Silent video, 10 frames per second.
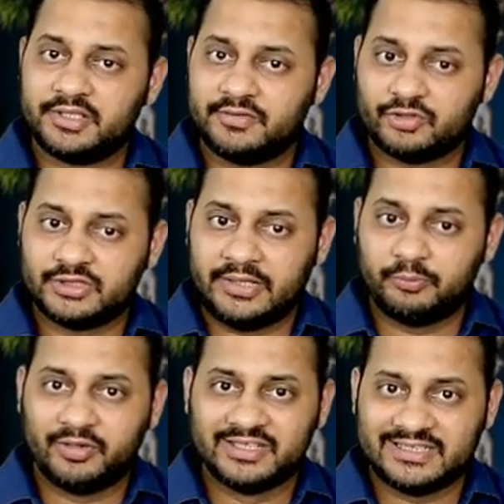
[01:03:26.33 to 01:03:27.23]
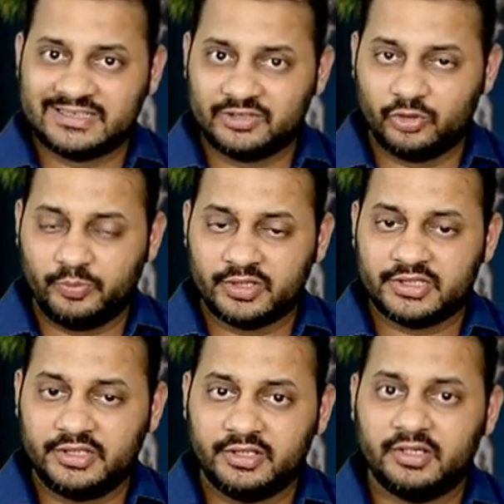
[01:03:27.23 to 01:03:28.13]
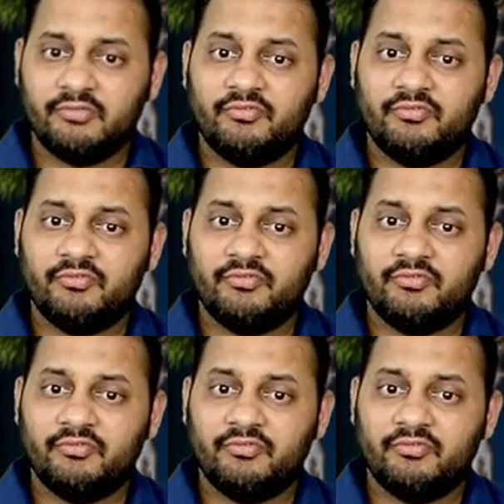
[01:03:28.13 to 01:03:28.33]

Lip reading: rate was 9.60%.